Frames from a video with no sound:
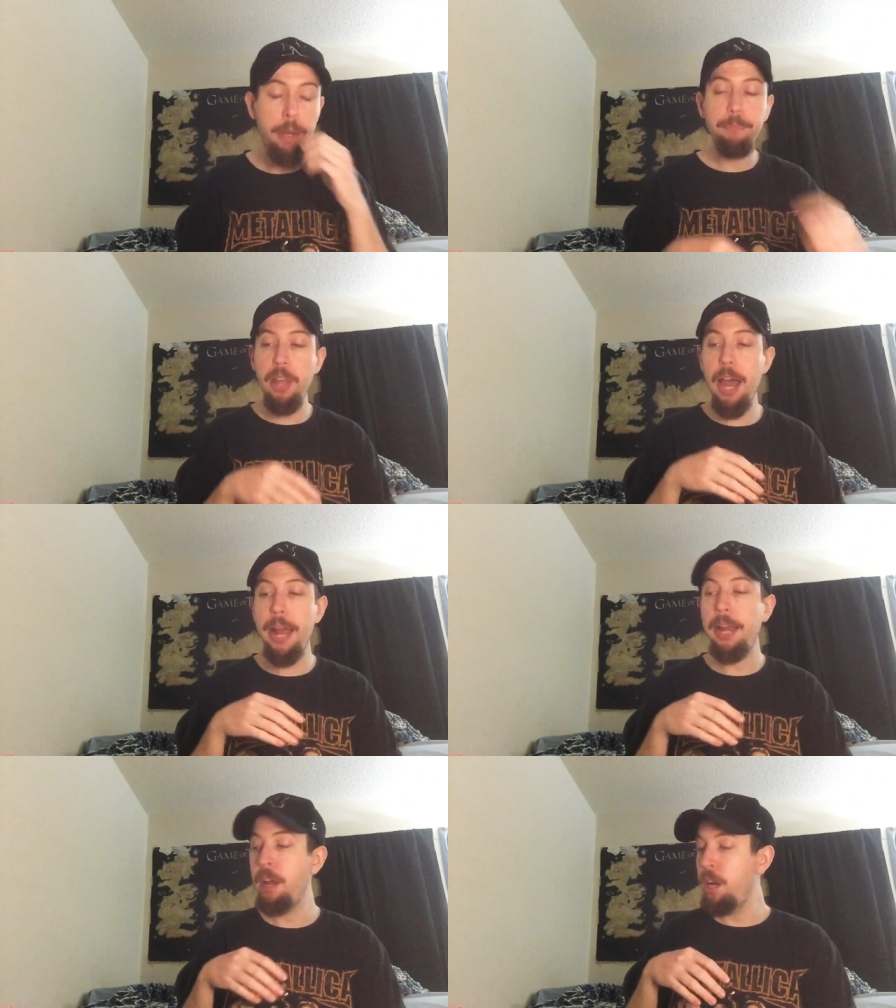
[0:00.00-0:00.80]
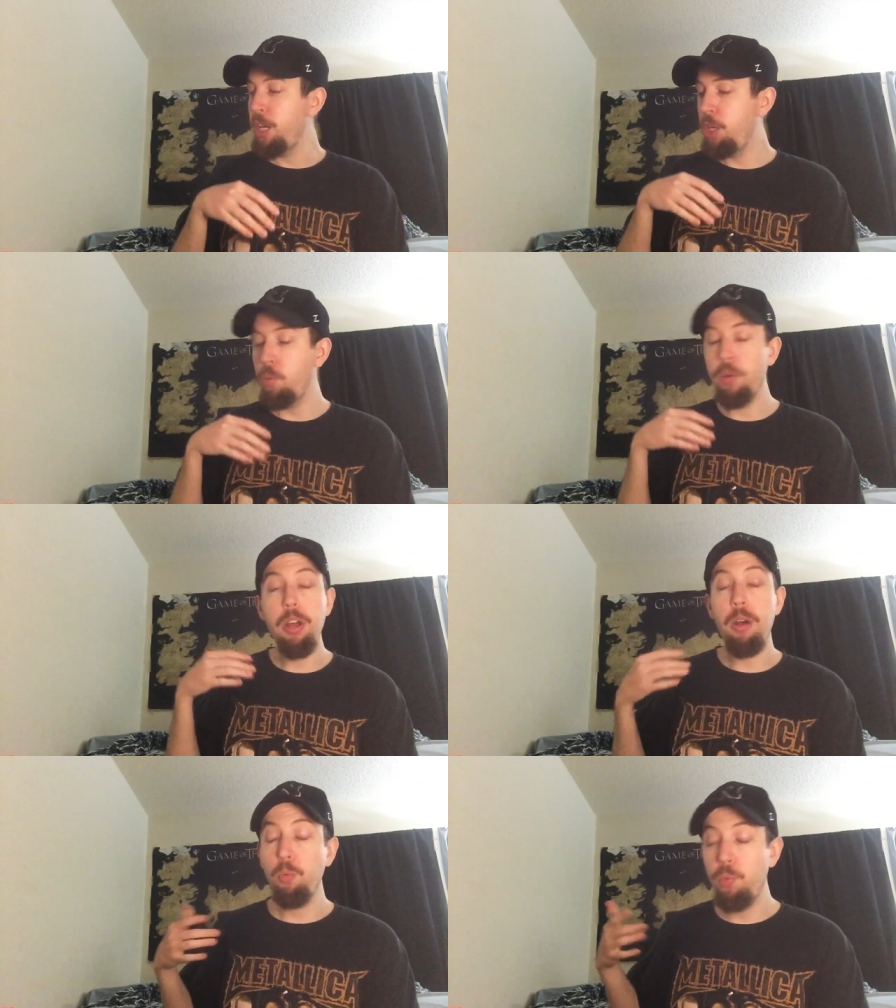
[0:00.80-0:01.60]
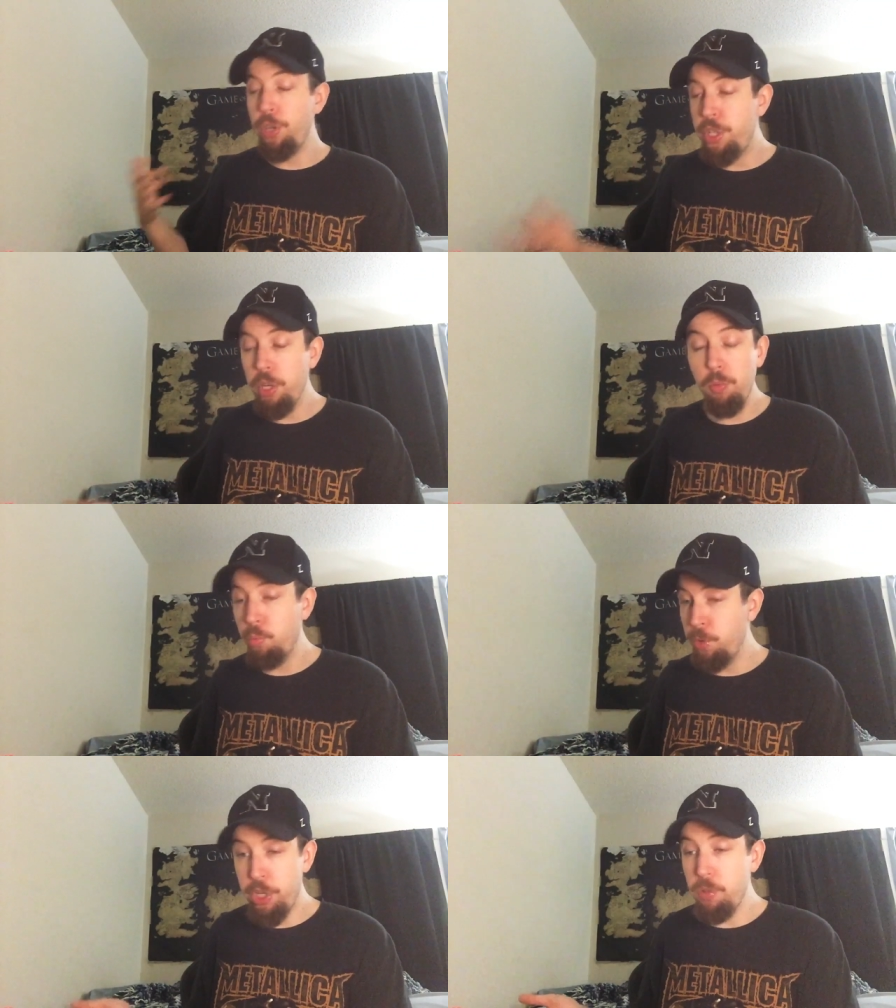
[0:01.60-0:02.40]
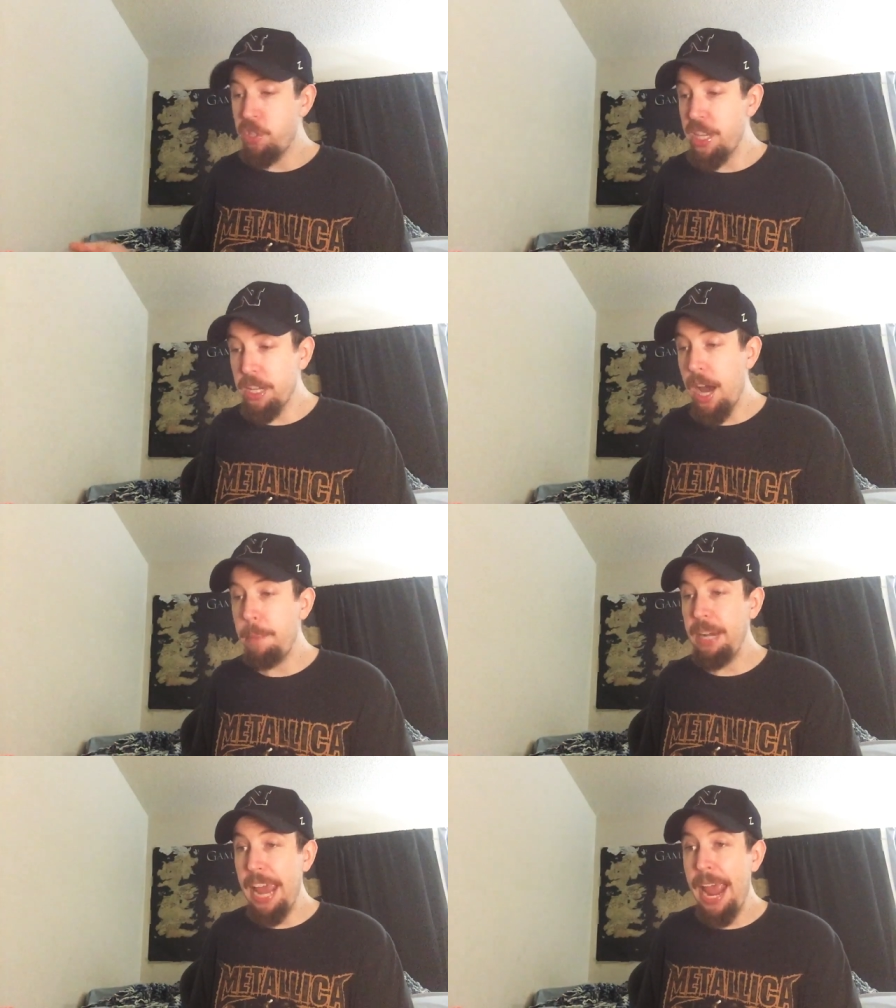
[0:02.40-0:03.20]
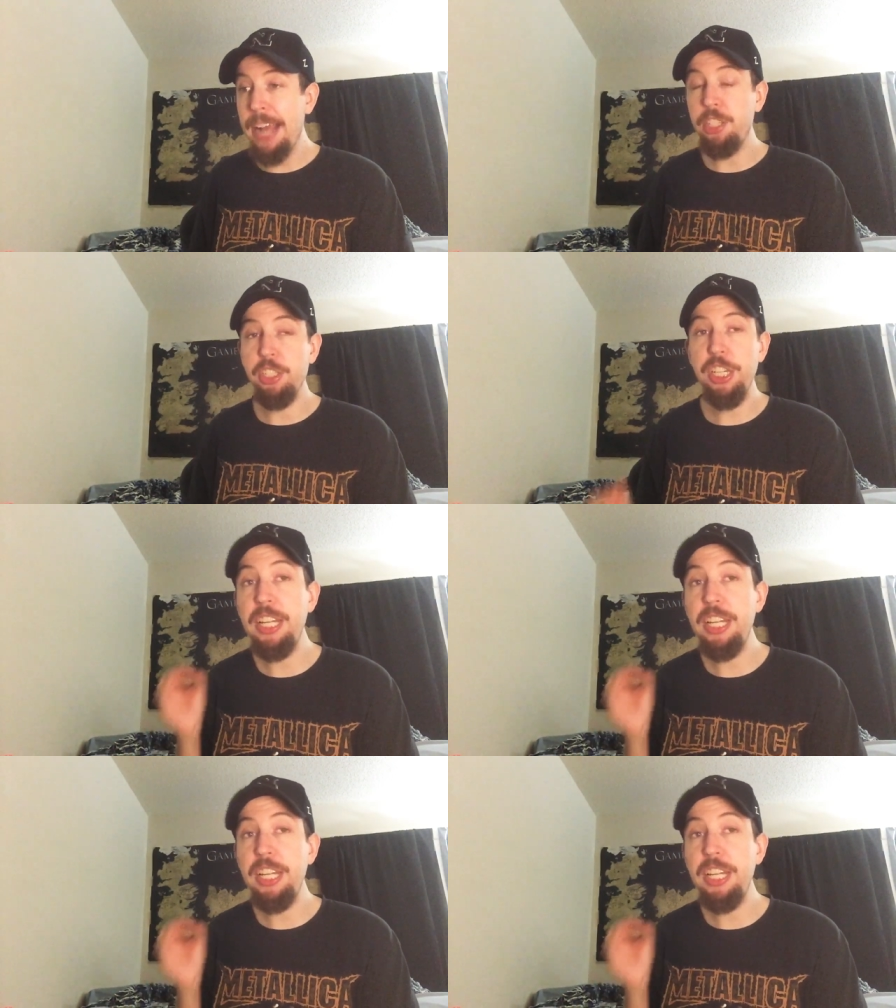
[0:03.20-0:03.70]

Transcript: not you would redu- reduce the economy to ashes.